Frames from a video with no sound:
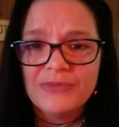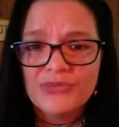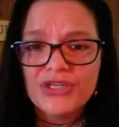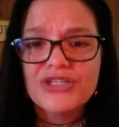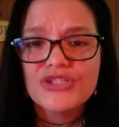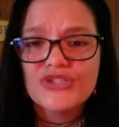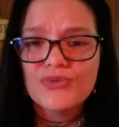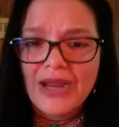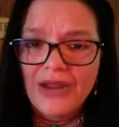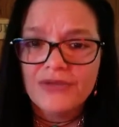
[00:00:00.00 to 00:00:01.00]
I'm going to
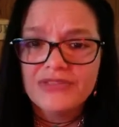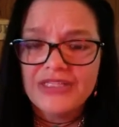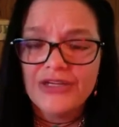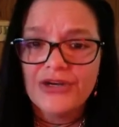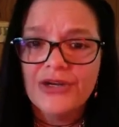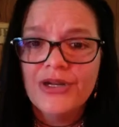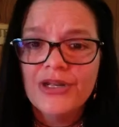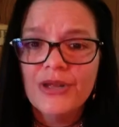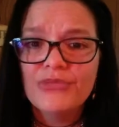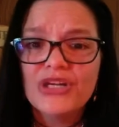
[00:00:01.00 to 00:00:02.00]
drown here.
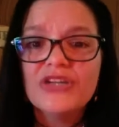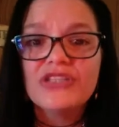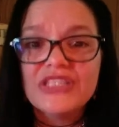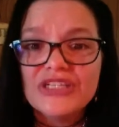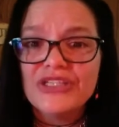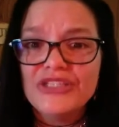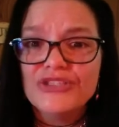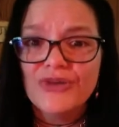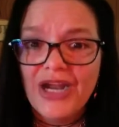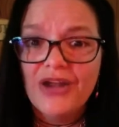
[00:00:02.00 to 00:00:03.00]
I'm going to literally
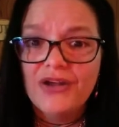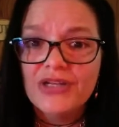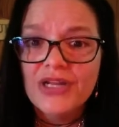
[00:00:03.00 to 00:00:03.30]
drown